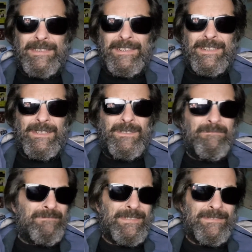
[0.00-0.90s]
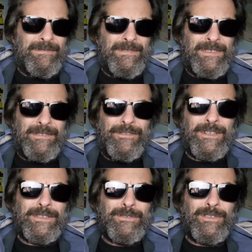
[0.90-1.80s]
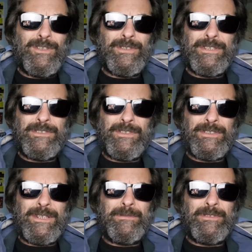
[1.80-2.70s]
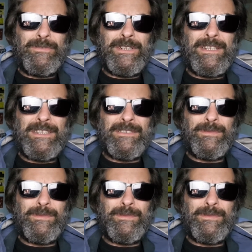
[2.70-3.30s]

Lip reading: You know, fuck knows how long it took them to realise,